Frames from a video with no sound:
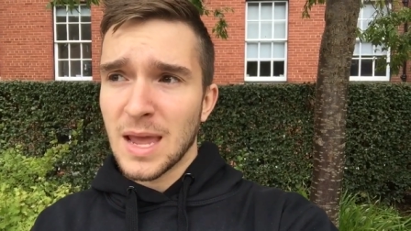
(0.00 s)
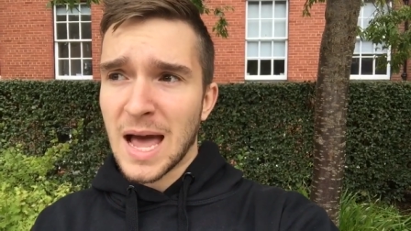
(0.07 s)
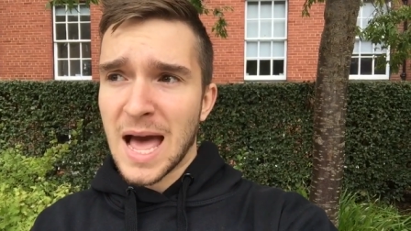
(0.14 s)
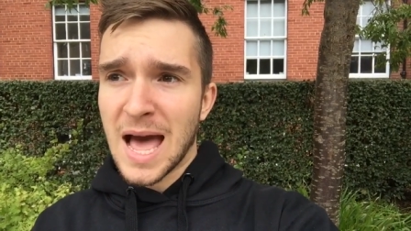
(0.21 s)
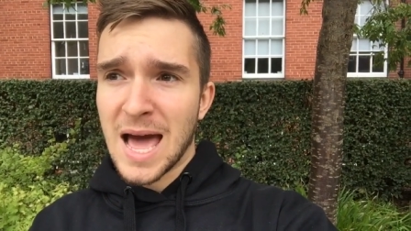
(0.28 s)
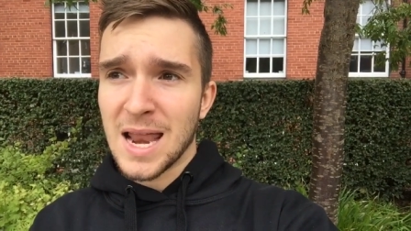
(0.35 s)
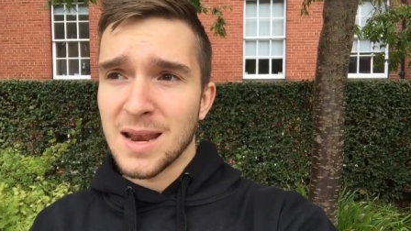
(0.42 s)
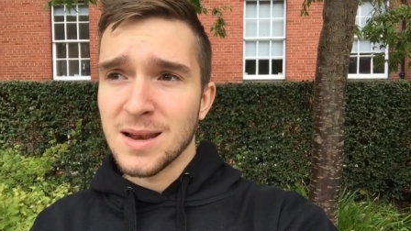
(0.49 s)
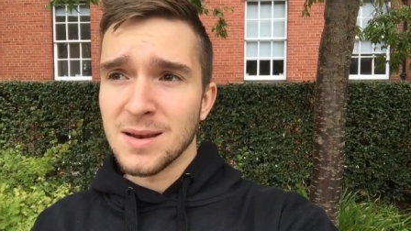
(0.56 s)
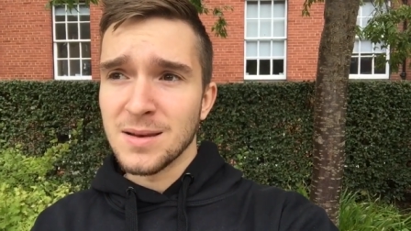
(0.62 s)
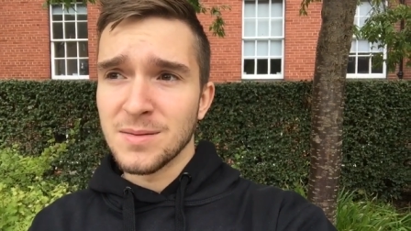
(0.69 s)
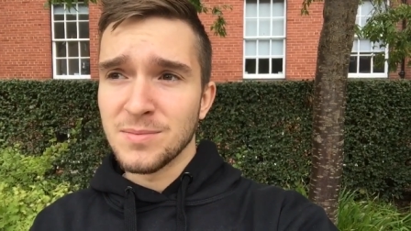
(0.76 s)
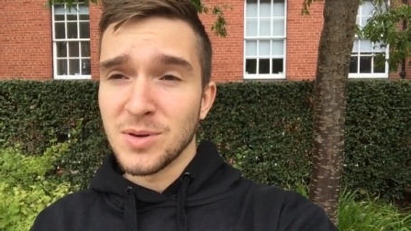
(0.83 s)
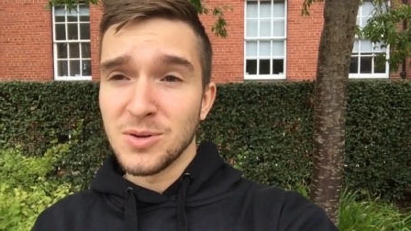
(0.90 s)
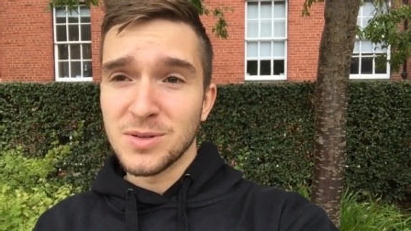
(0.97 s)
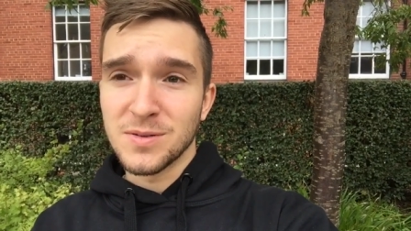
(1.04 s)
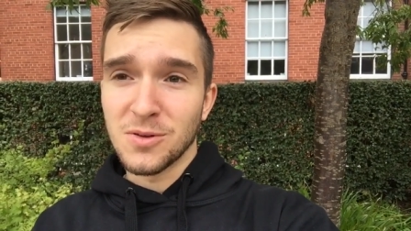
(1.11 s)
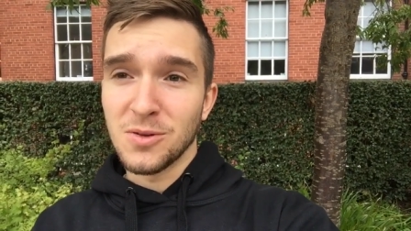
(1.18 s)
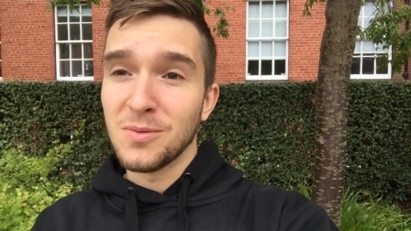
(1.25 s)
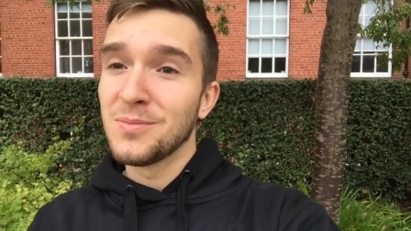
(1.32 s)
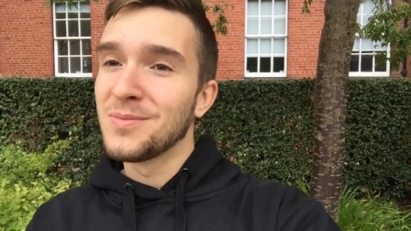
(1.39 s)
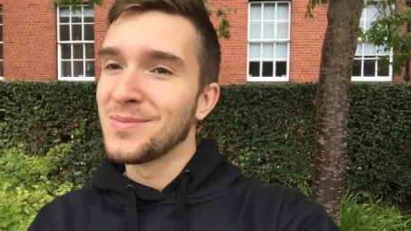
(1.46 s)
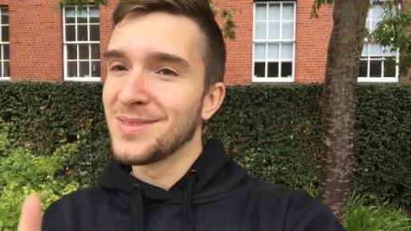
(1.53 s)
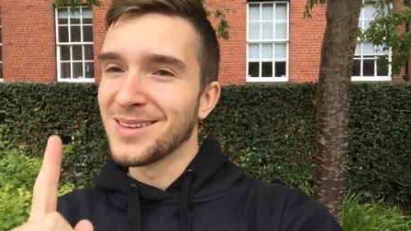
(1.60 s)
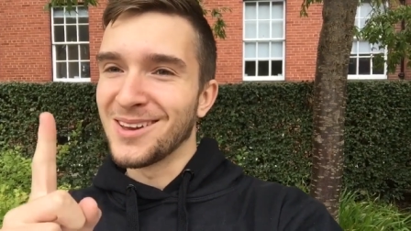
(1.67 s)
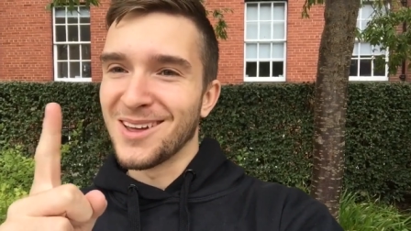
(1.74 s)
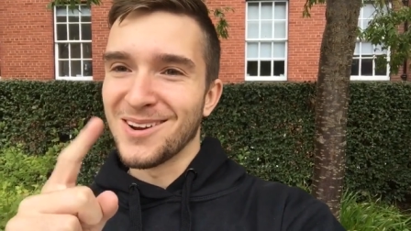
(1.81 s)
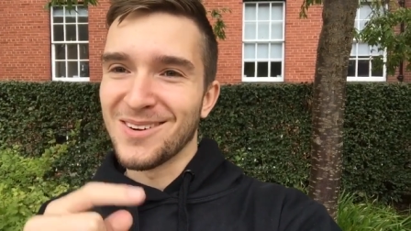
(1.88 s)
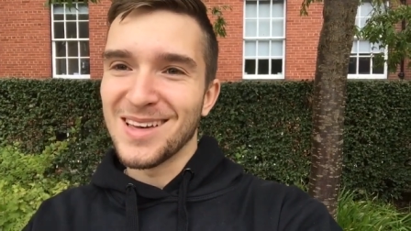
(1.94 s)
han beautiful,
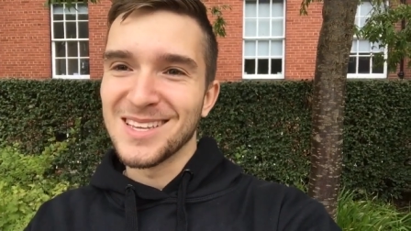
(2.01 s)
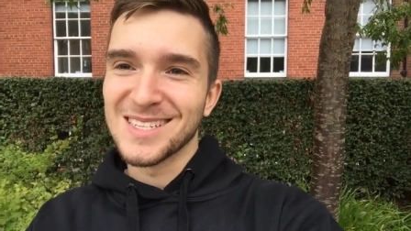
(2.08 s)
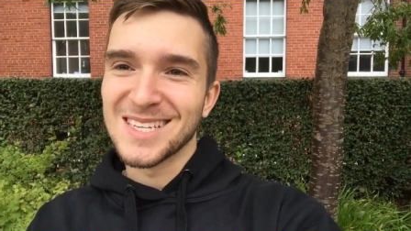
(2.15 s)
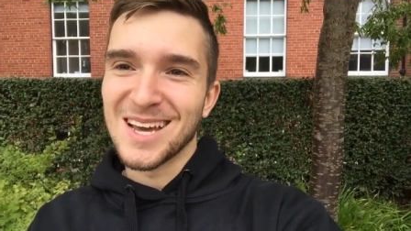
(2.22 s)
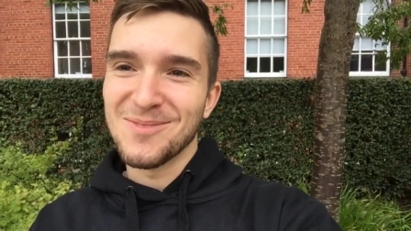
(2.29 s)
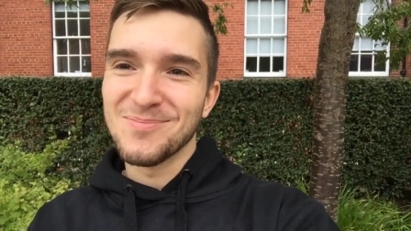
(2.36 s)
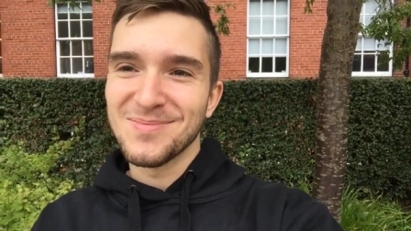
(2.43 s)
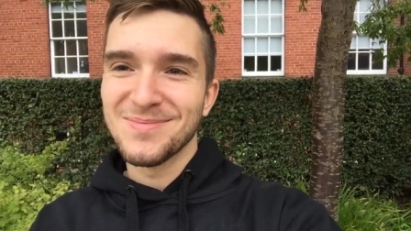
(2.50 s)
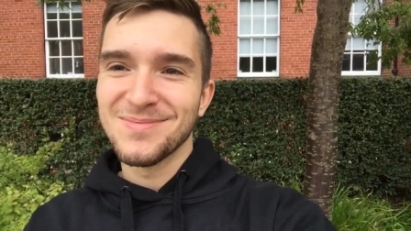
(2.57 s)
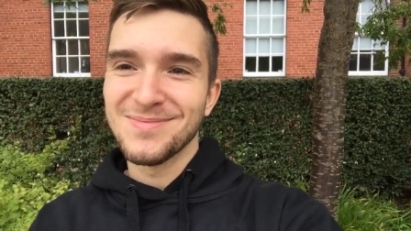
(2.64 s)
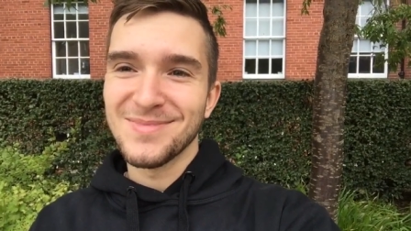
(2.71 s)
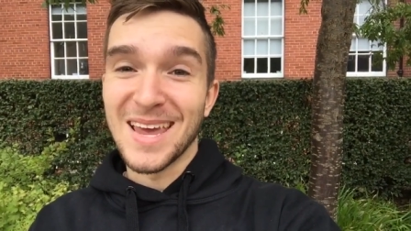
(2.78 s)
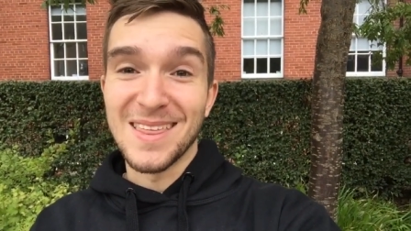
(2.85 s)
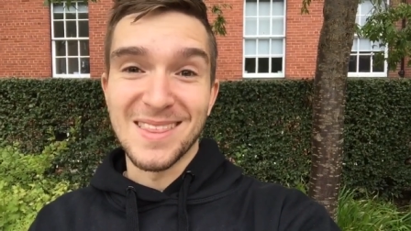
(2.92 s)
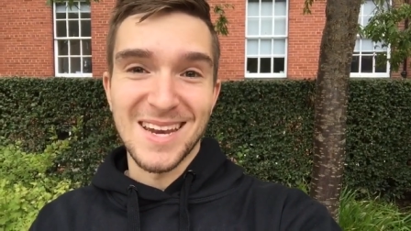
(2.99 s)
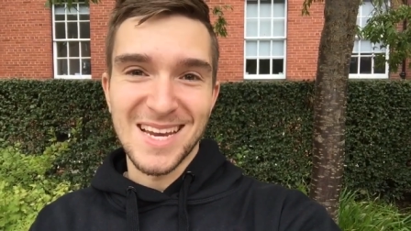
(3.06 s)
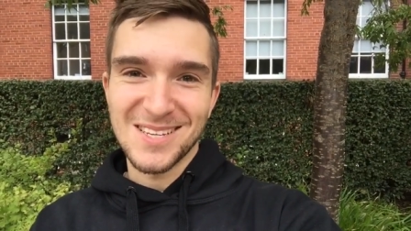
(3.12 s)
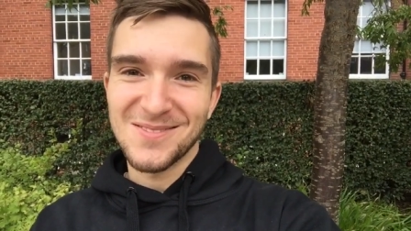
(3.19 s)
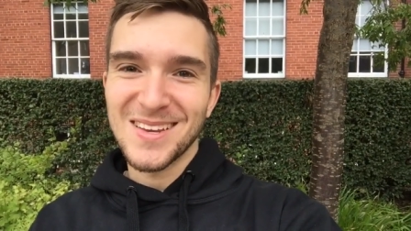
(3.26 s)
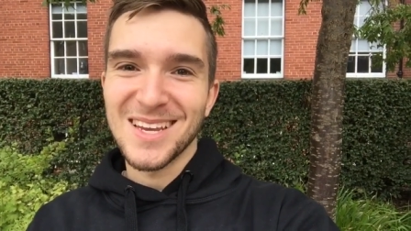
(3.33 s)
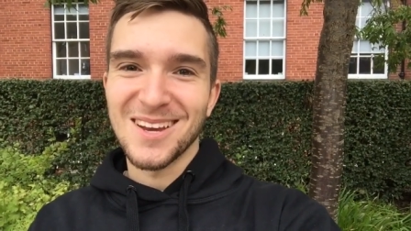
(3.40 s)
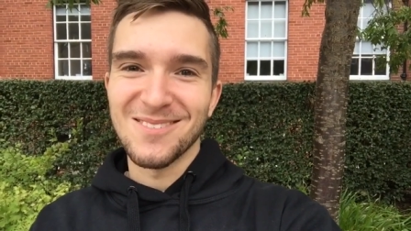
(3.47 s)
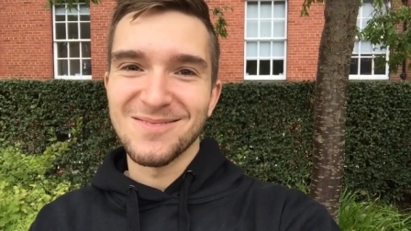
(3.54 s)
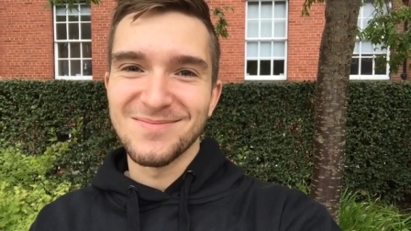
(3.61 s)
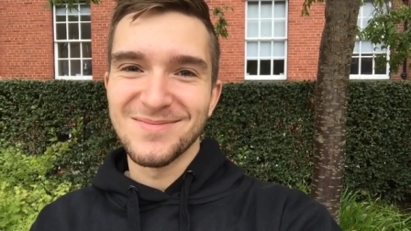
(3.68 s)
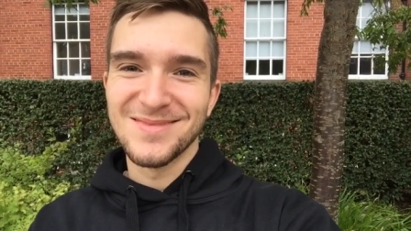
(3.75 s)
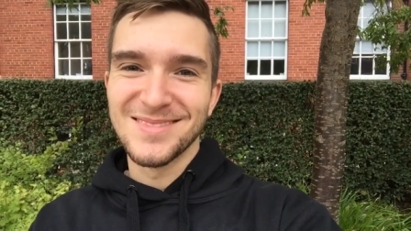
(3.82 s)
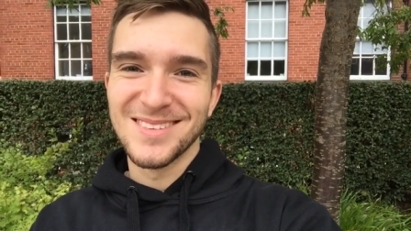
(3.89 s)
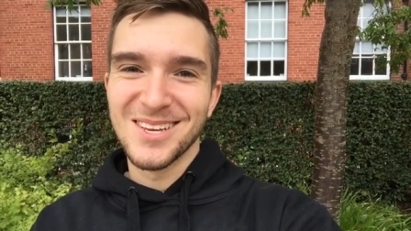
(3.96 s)
got it right this time, in the next video.
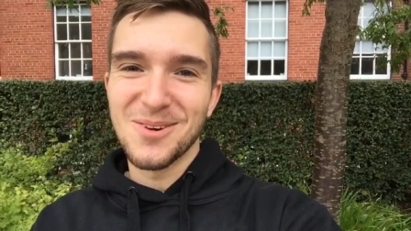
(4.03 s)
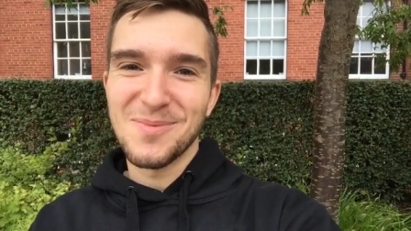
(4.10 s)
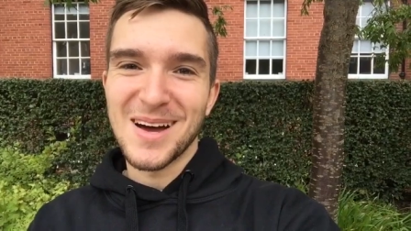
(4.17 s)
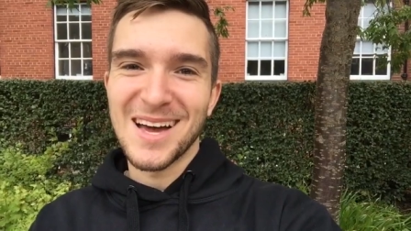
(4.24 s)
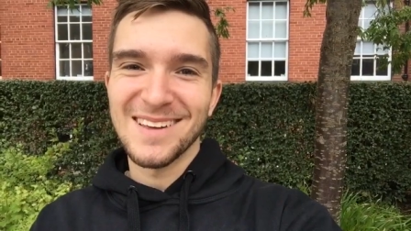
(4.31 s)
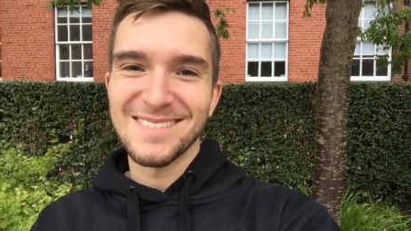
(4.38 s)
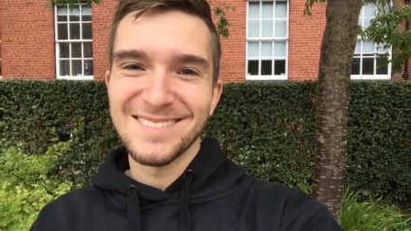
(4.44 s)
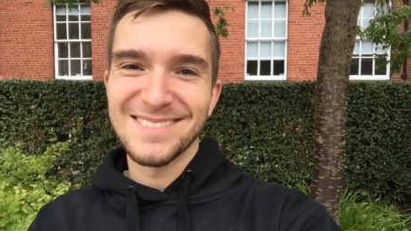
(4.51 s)
Goodbye.